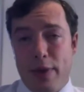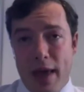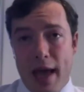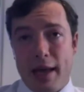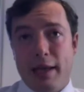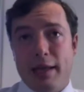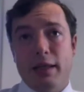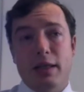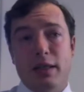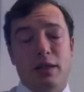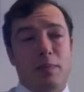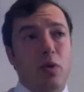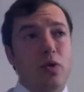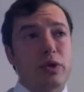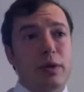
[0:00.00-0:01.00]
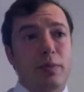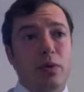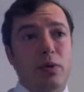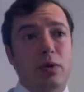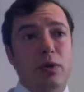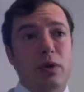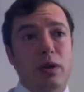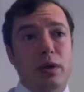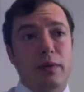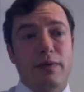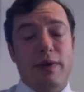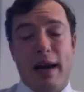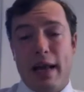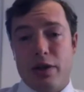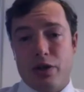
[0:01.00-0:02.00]
then disposable
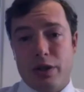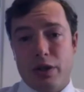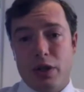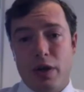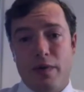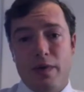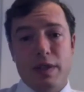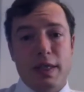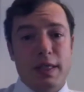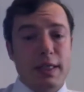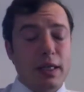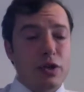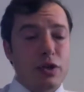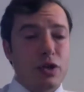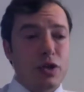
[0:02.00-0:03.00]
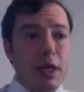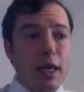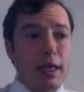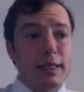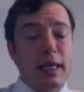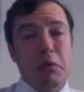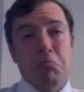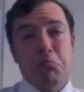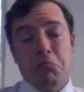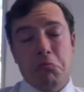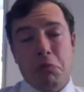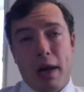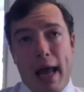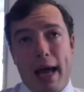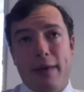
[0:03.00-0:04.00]
financial services such as
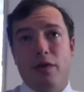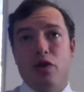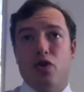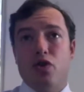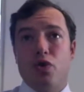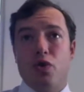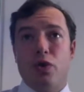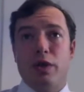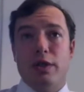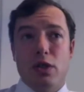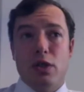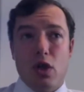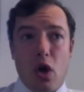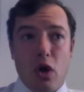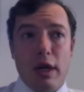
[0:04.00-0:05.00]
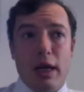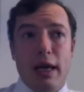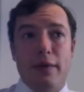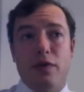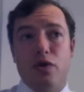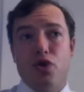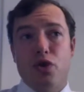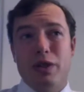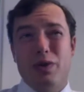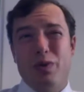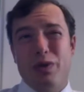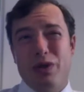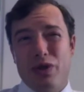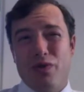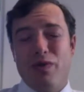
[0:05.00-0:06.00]
life insurance, non-life insurance,
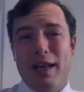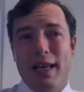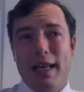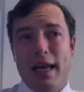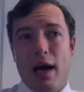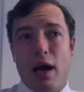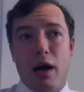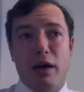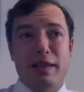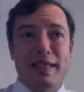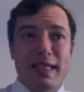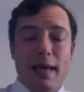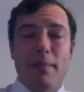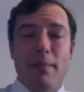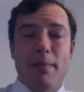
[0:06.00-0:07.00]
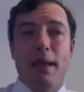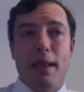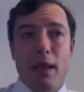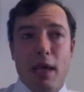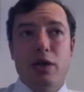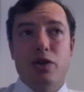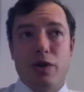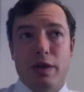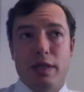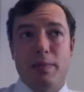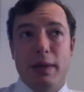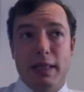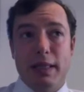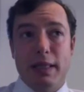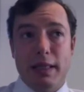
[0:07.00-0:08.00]
which really are semi-luxuries,
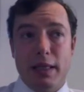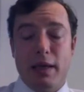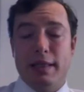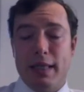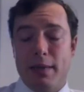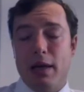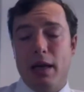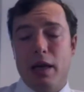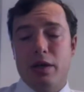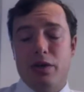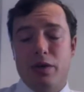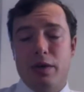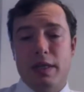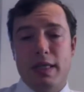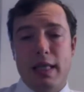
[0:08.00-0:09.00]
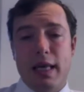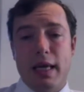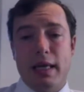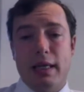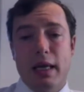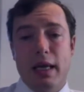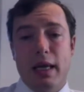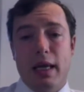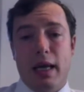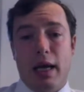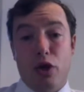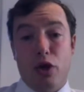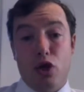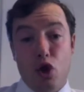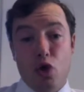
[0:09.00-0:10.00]
but they are semi-luxuries that
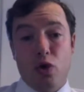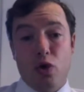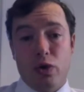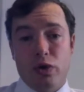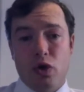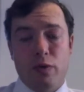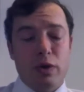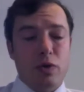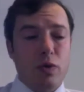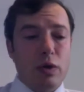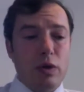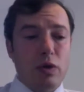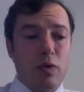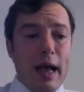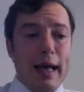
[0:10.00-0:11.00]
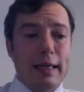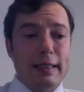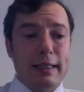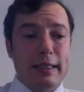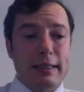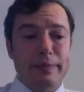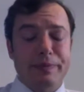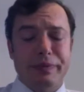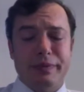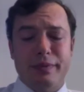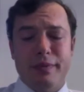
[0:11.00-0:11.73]
new consumers want to access.